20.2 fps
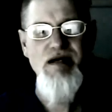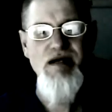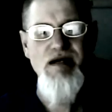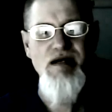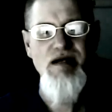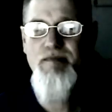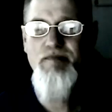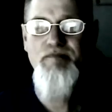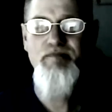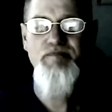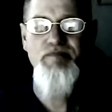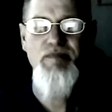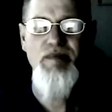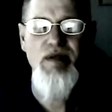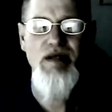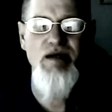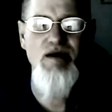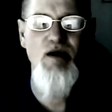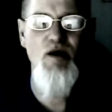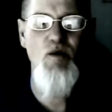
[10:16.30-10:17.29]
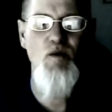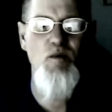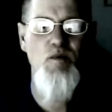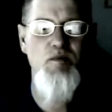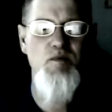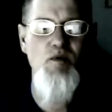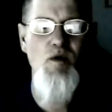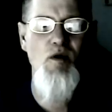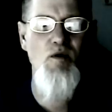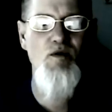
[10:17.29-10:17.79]
Um, you know,
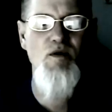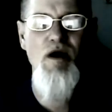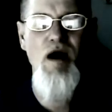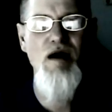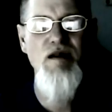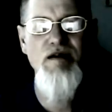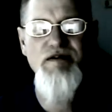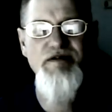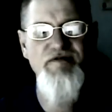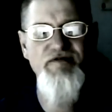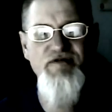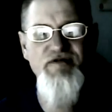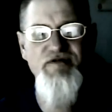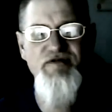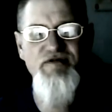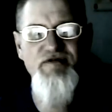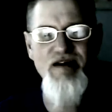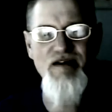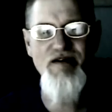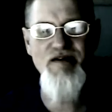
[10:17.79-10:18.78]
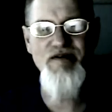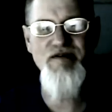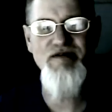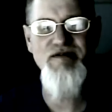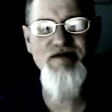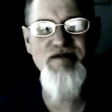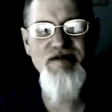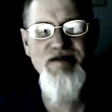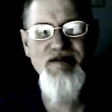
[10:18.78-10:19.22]
what were all his fears?